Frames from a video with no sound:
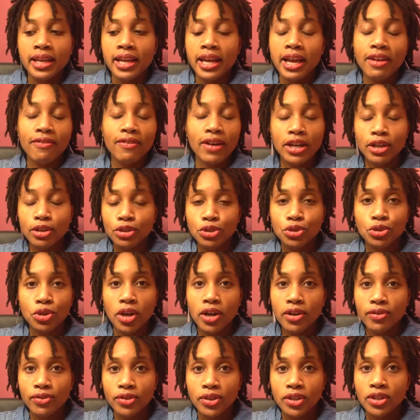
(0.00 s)
if i don't
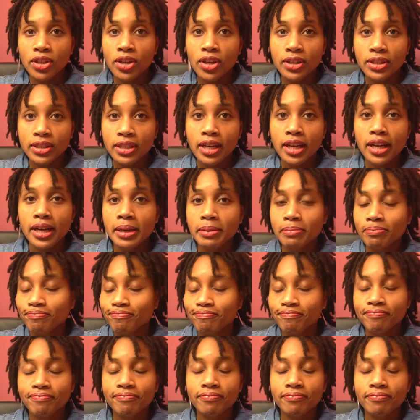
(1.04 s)
draw for a long time